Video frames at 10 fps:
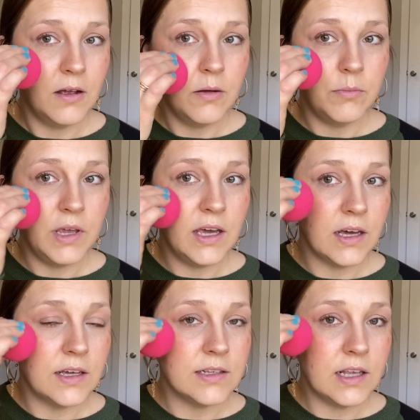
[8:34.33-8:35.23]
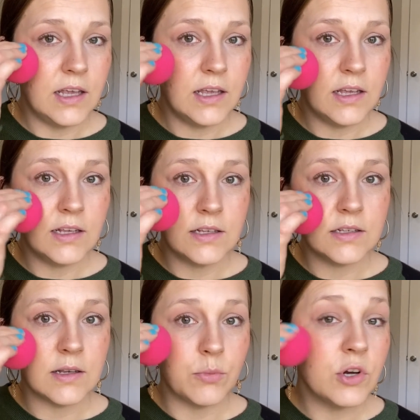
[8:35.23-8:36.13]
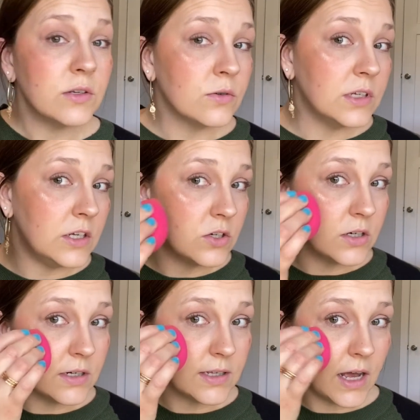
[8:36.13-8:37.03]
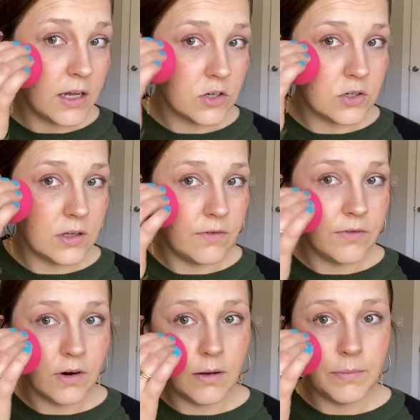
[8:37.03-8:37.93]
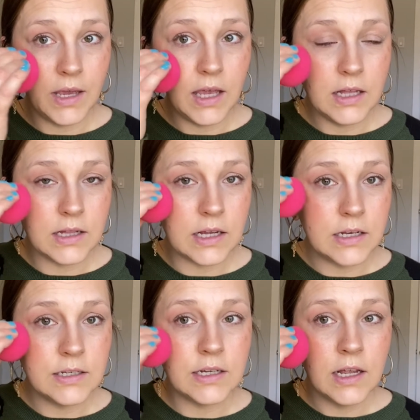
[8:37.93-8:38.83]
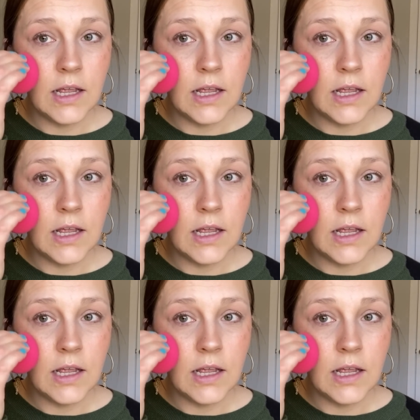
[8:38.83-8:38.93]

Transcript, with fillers: because his preschool teacher is actually from England